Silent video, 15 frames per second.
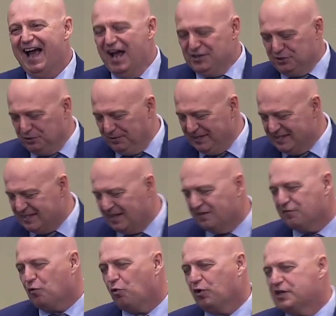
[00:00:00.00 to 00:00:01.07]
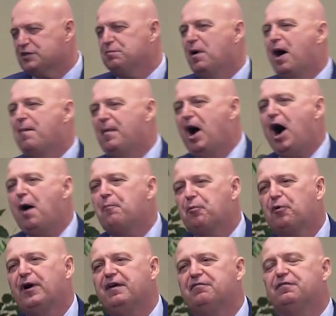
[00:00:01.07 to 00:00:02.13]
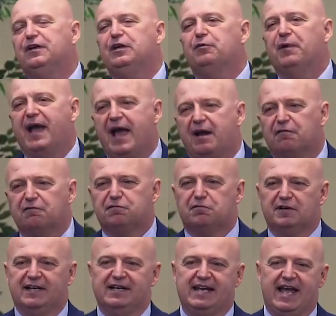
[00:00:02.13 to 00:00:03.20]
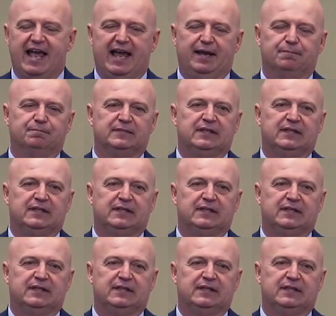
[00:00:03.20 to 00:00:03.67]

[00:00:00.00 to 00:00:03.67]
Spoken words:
So he said, "Of course, Mom, I'll pray for you every day."